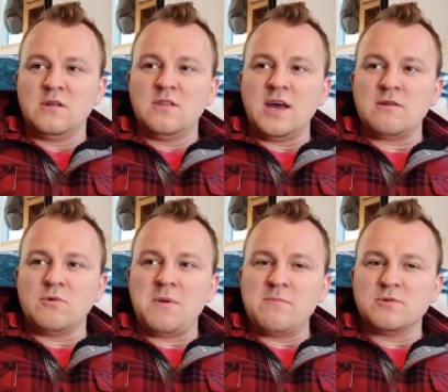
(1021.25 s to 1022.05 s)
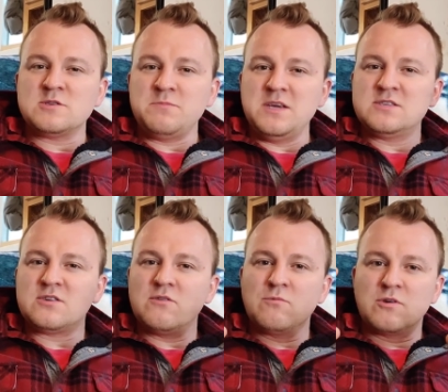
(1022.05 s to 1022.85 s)
that when people speak
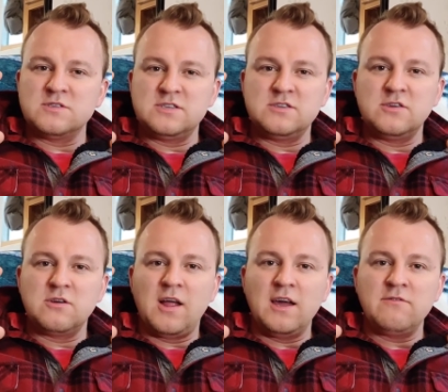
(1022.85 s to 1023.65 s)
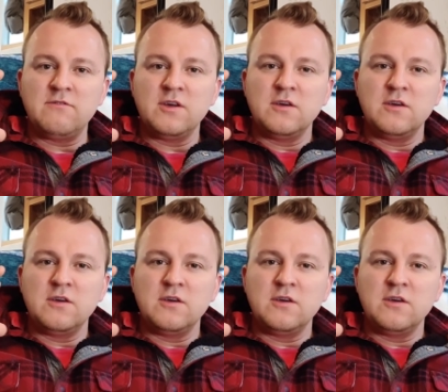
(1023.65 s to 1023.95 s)
certain words into your life,